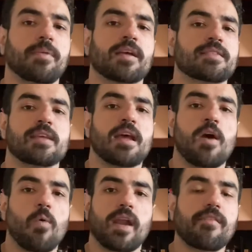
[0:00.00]
Because
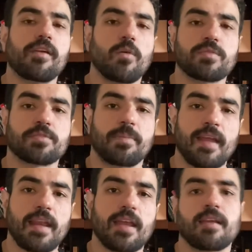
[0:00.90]
whatever I was
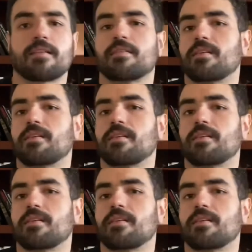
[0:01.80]
planning